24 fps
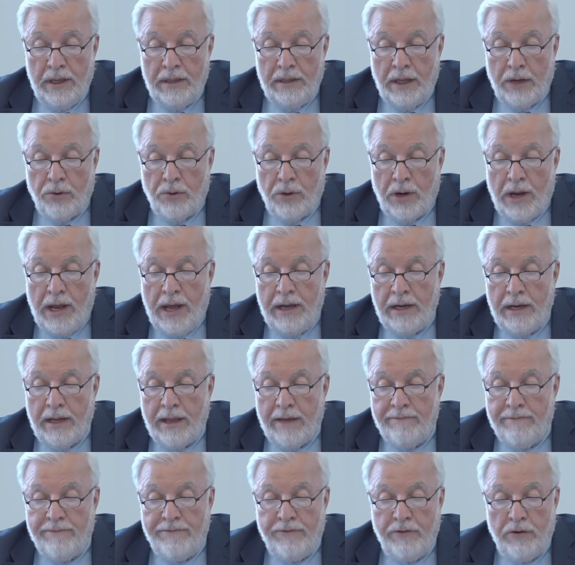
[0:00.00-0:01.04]
The Quran
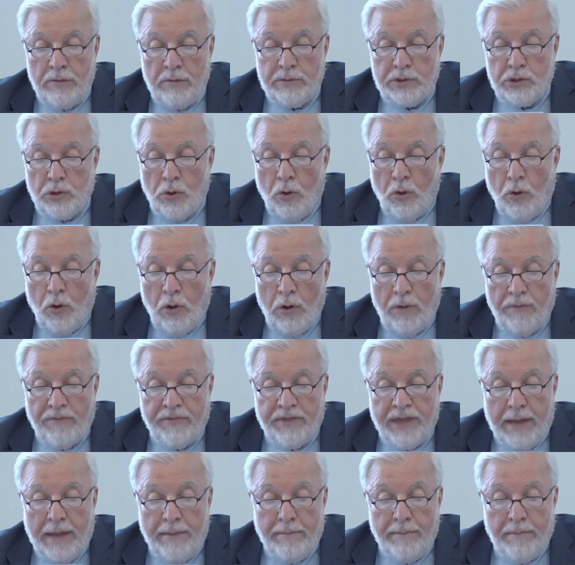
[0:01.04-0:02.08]
confirms all
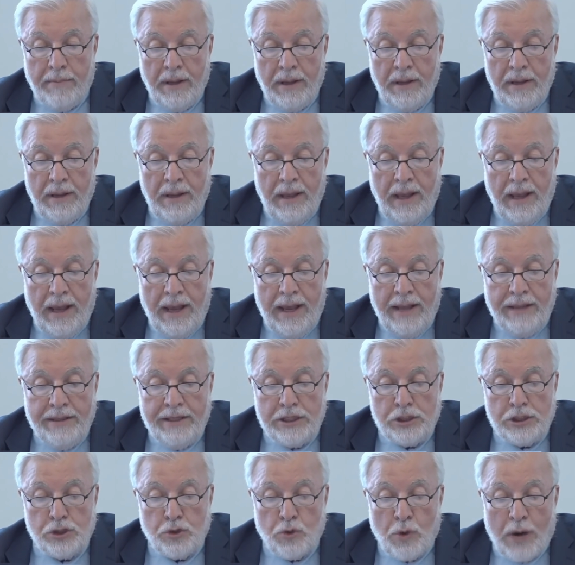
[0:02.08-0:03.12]
of them and
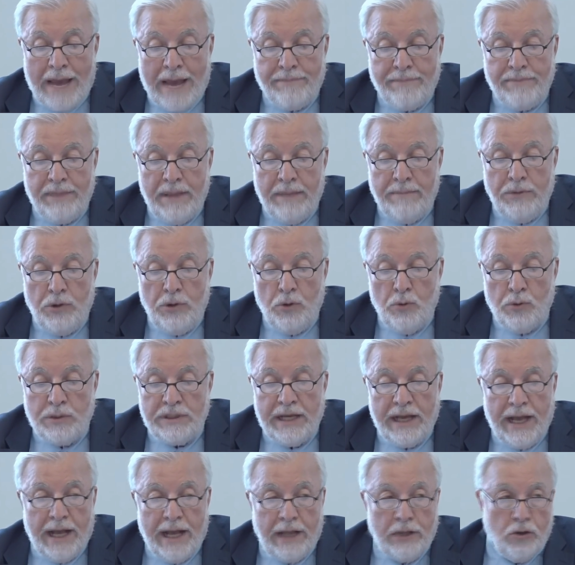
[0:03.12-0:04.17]
describes them
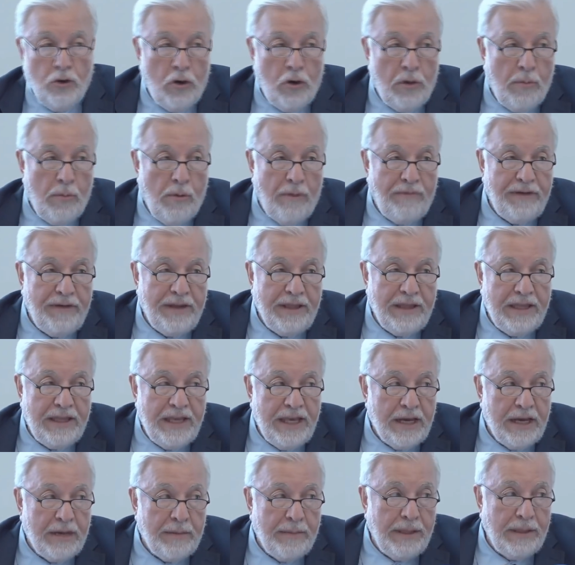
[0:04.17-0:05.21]
using a term of
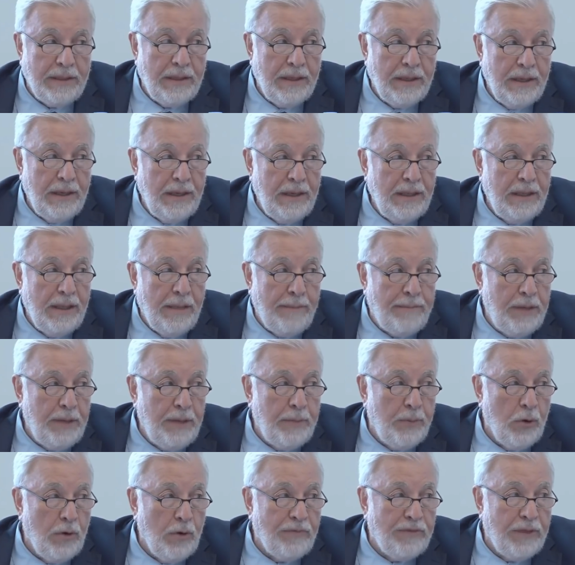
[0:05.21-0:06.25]
endearment, the
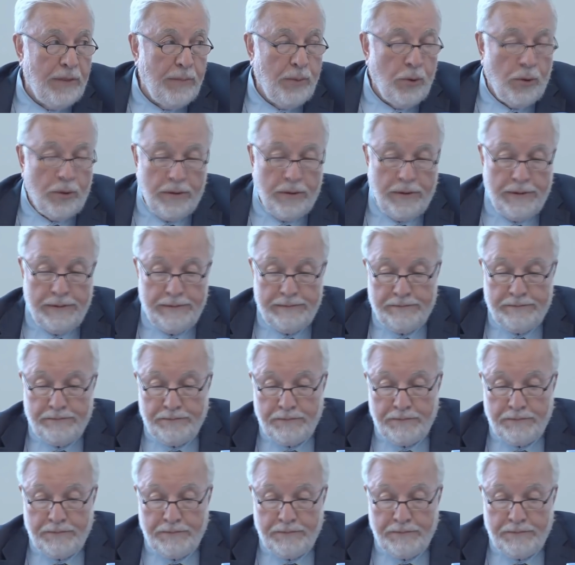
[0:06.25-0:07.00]
people of the book.